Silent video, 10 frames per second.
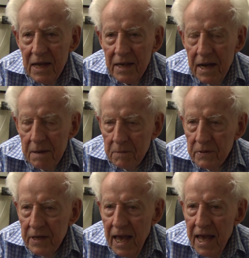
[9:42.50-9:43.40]

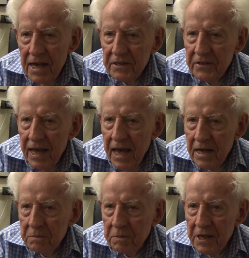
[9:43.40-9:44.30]
Cameron, and they had
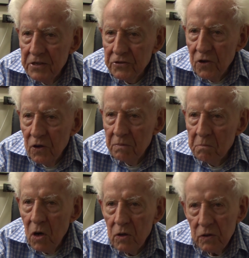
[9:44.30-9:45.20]
a place called
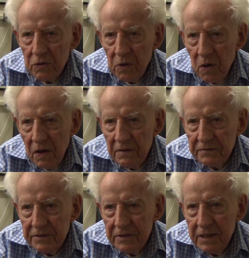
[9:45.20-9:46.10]

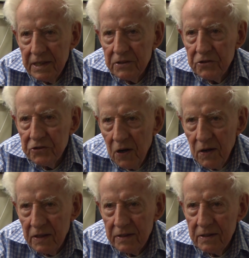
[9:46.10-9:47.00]
Morrowcroft in
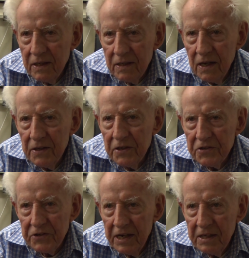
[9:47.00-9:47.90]
Charlotte, an
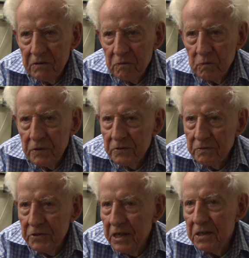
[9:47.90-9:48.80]
estate
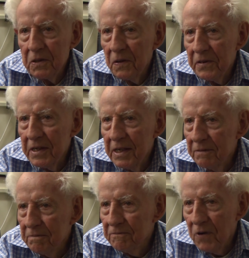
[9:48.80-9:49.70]
with deer on the
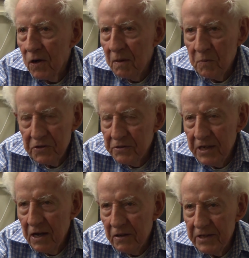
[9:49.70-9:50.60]
farm, which is
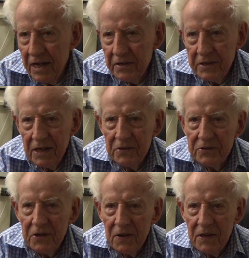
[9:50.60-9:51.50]
now downtown
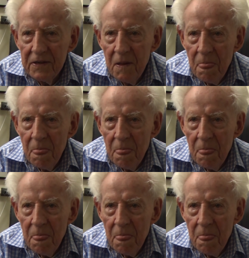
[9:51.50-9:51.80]
Charlotte.